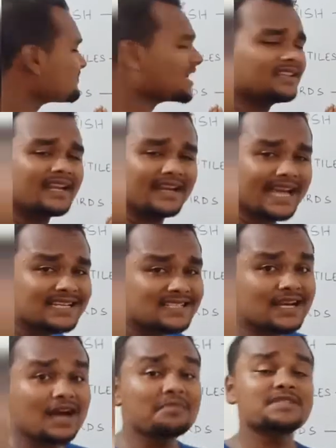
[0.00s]
the
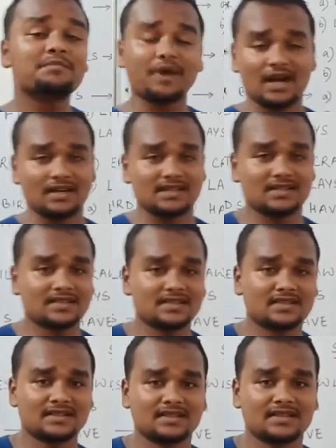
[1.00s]
next comes
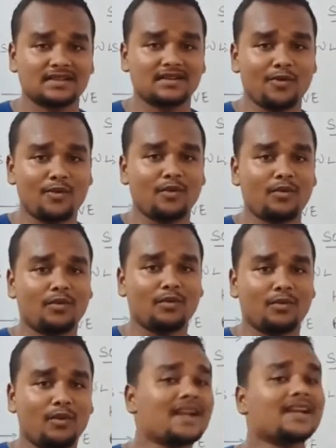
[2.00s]
birds.
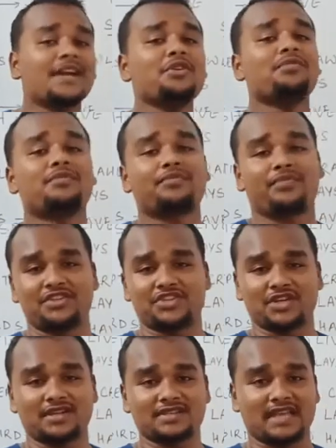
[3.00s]
What kind of
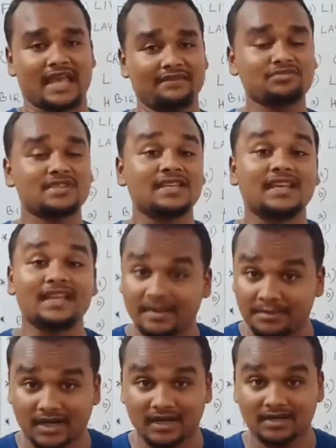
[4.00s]
features have you seen in
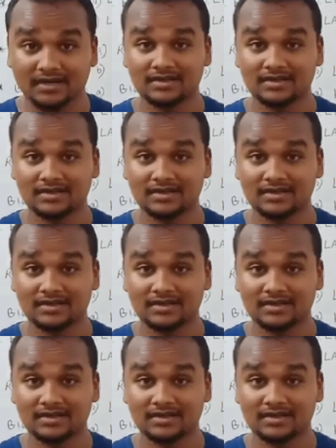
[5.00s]
a bird?